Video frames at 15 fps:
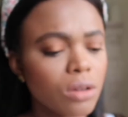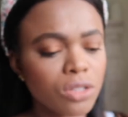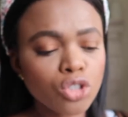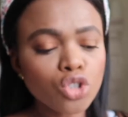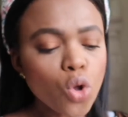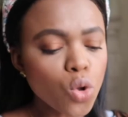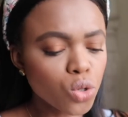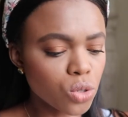
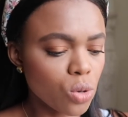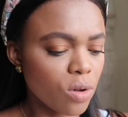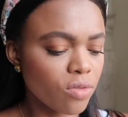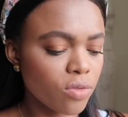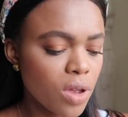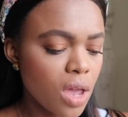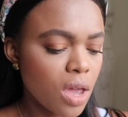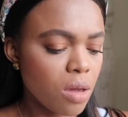so
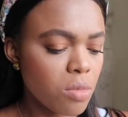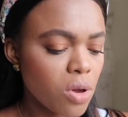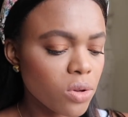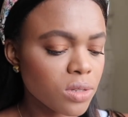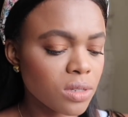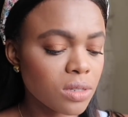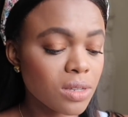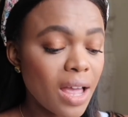soft,
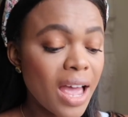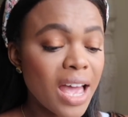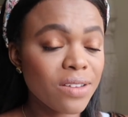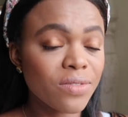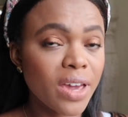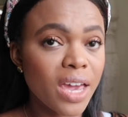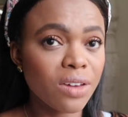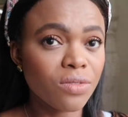because I
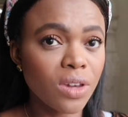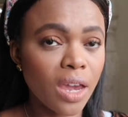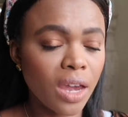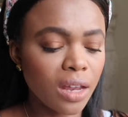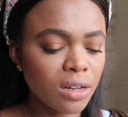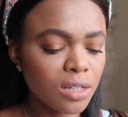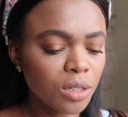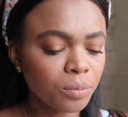have a heavy
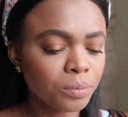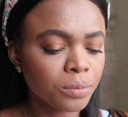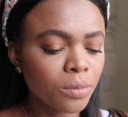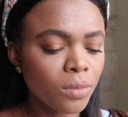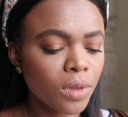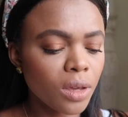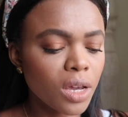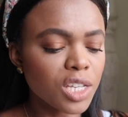hand,
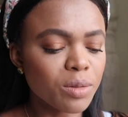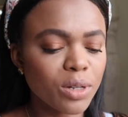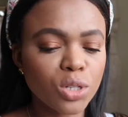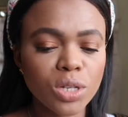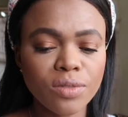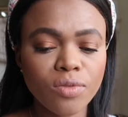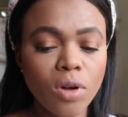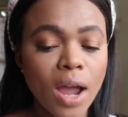
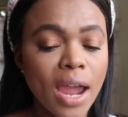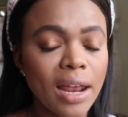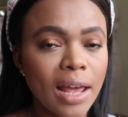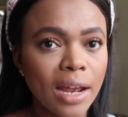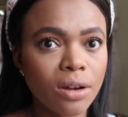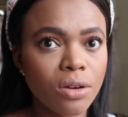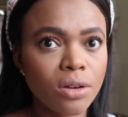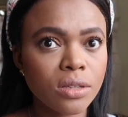especially for
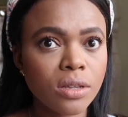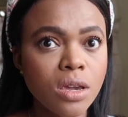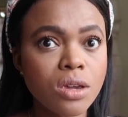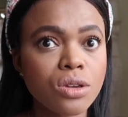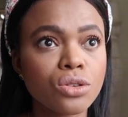highlighters.